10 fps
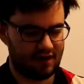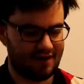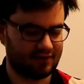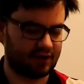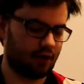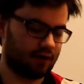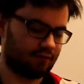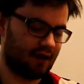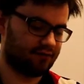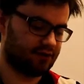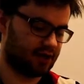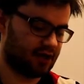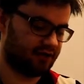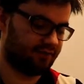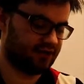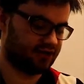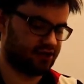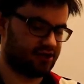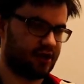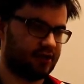Rather than going around in the kind of
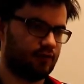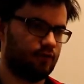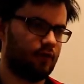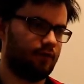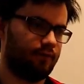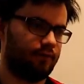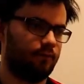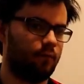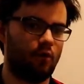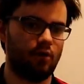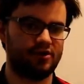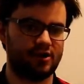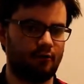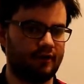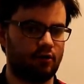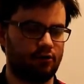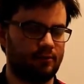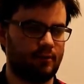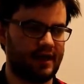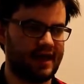vicious cycle of what's going on
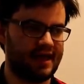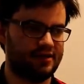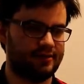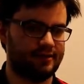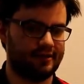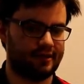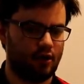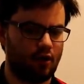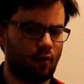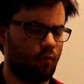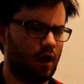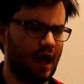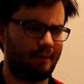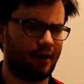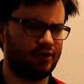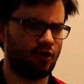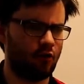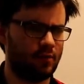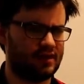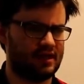in my head and am I
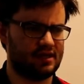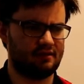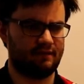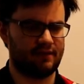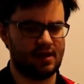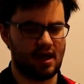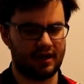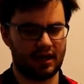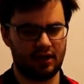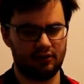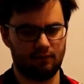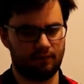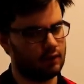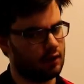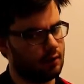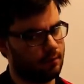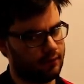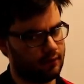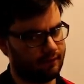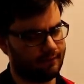nobody and everything, that I kind of
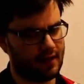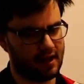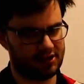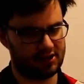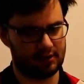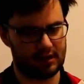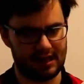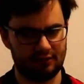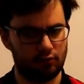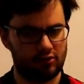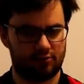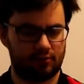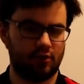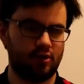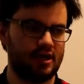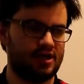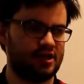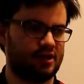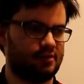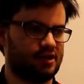put first, and almost from a
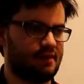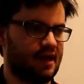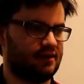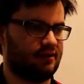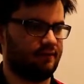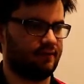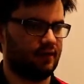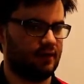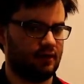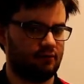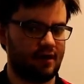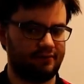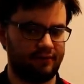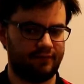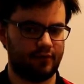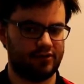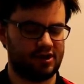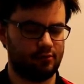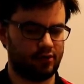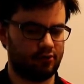holistic perspective, rather than
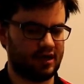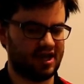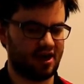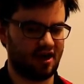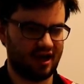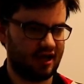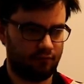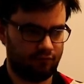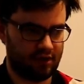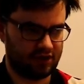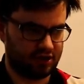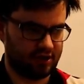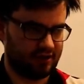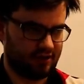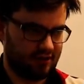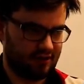focusing on my career, I am Richard.